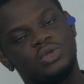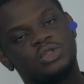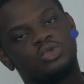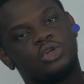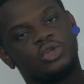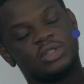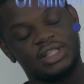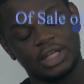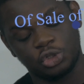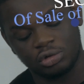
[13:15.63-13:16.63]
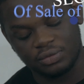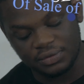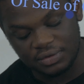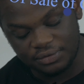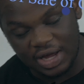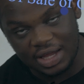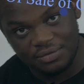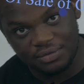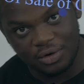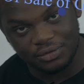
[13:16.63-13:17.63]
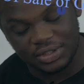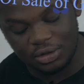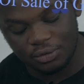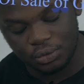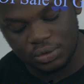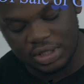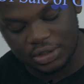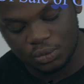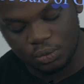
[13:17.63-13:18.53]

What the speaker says: need to touch on Section 55 of the Sale of Goods Act,